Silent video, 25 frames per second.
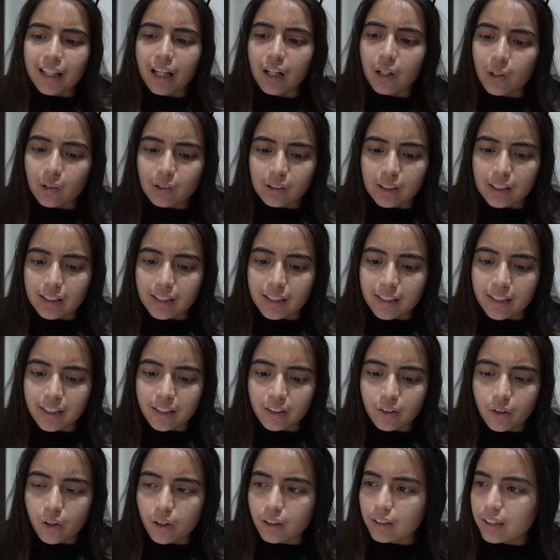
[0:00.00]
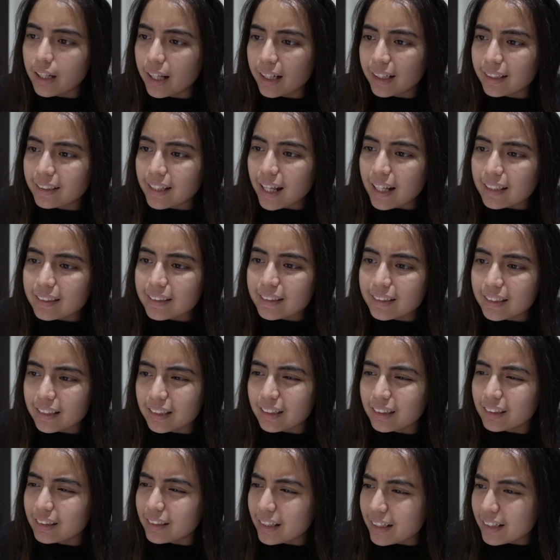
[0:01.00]
are lost and they need God. Like, that's the
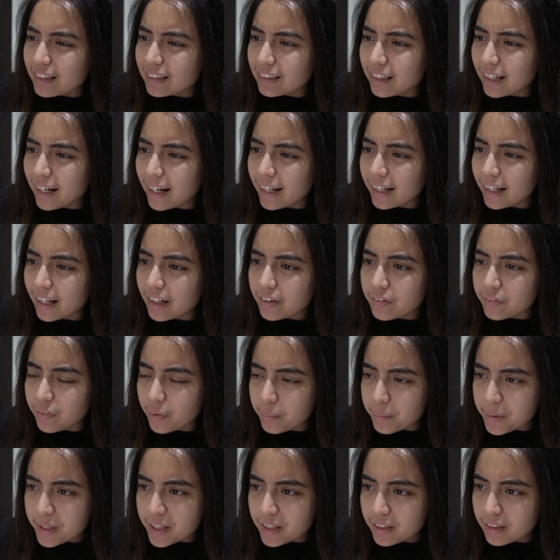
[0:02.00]
thing that I get from it.